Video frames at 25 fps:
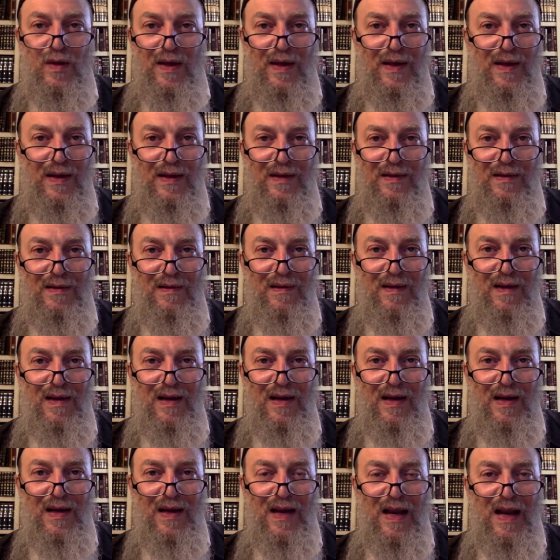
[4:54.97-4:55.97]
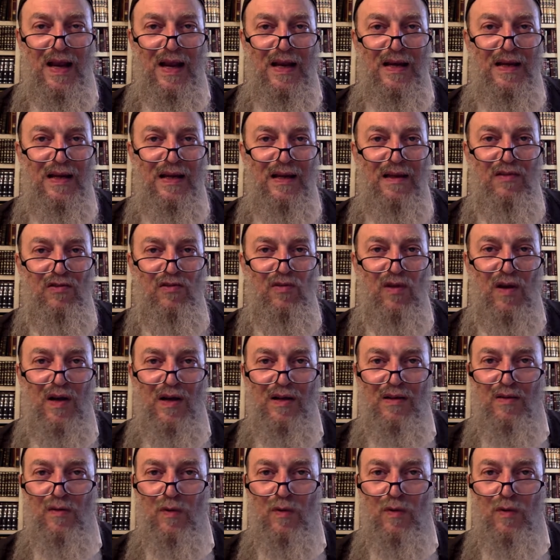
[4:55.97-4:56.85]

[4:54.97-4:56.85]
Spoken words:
And any trying